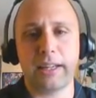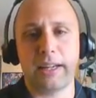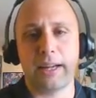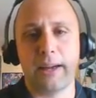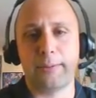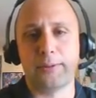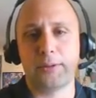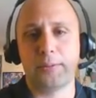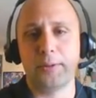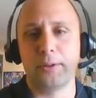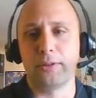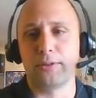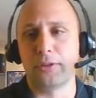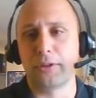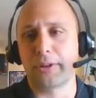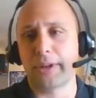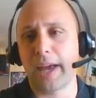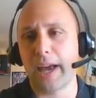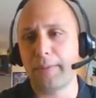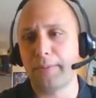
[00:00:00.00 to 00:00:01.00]
It helps build
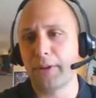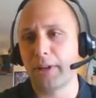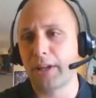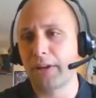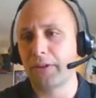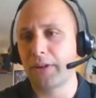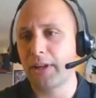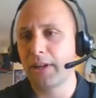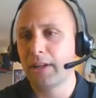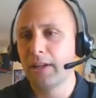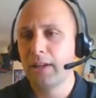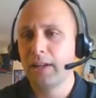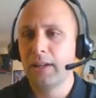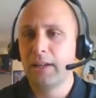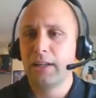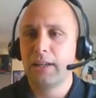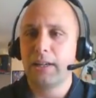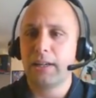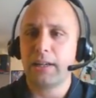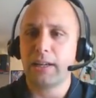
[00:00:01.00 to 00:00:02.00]
vocabulary,
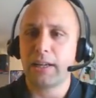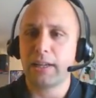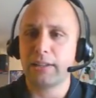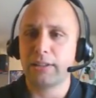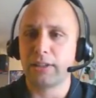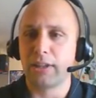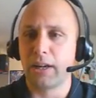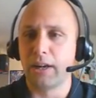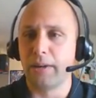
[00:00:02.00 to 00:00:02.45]
and